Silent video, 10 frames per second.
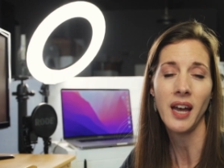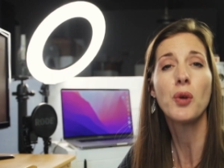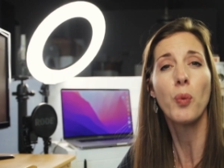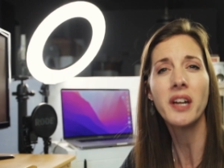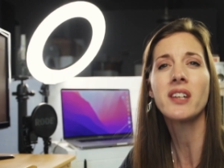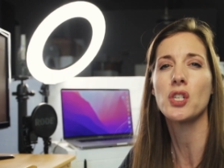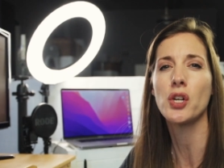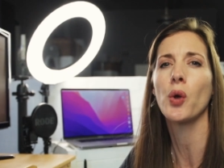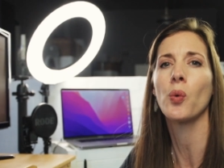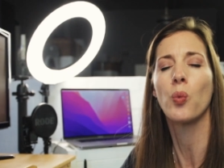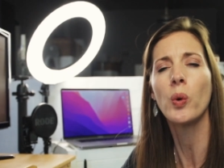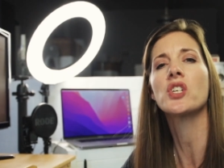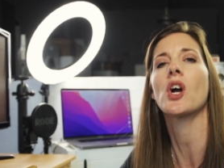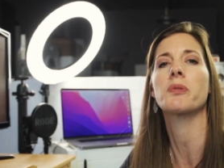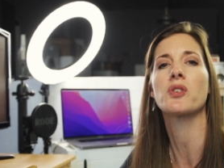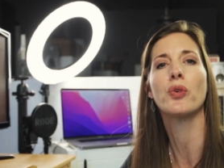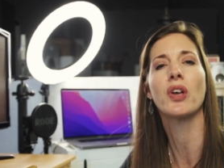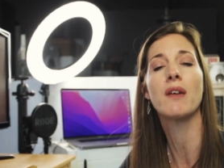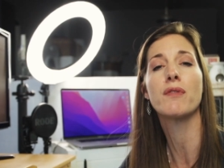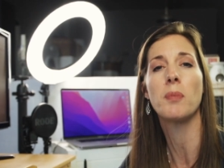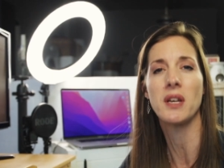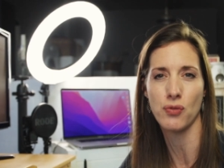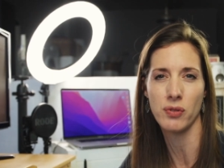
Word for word: and you're wanting to know which option will give the best